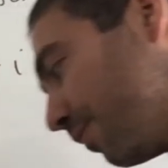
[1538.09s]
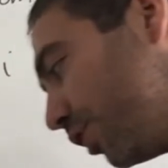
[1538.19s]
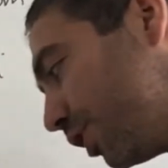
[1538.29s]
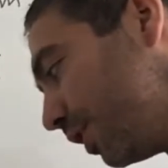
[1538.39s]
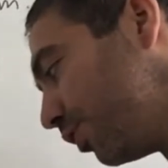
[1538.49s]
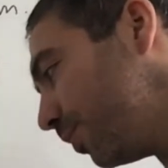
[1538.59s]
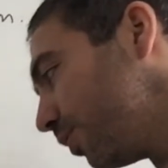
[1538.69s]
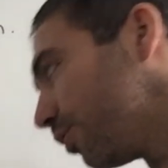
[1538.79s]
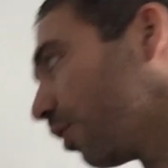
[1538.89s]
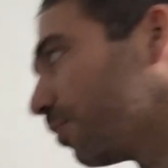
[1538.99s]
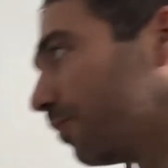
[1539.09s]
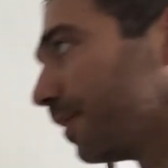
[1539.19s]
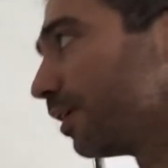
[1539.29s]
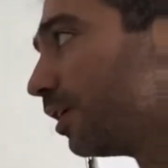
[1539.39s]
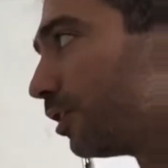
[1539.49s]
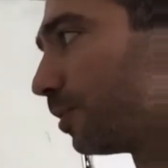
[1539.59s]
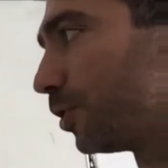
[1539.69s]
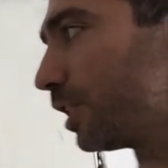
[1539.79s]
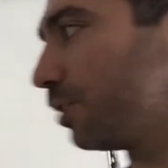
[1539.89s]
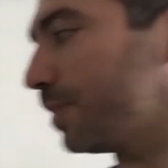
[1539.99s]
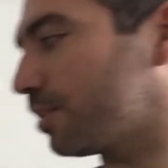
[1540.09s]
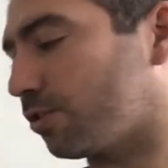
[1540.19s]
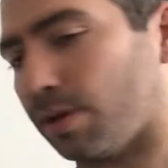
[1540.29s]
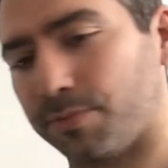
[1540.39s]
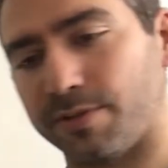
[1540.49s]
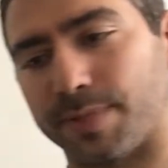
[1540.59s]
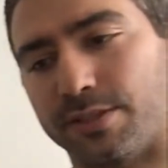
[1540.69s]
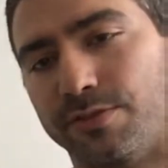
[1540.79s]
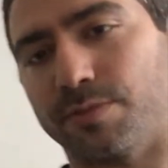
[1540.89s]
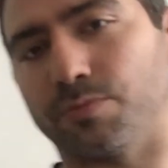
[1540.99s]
just distribute the top over here. So I'm just going to erase the top to give myself some